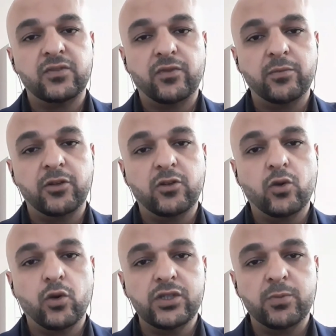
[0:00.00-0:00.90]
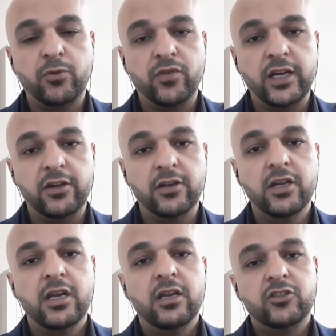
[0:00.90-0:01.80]
from your course provider
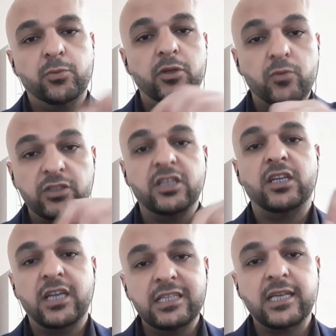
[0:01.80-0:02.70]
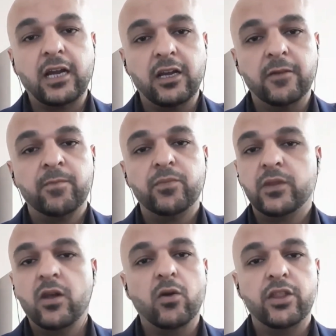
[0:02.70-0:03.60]
to be written exactly.
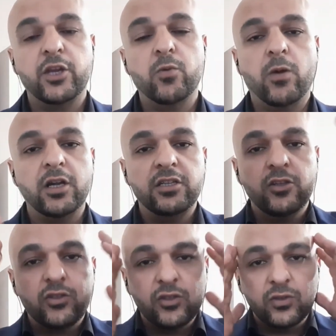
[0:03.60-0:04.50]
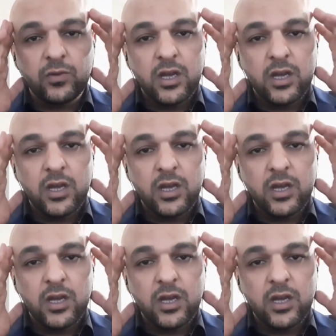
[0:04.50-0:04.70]
No, they want you to,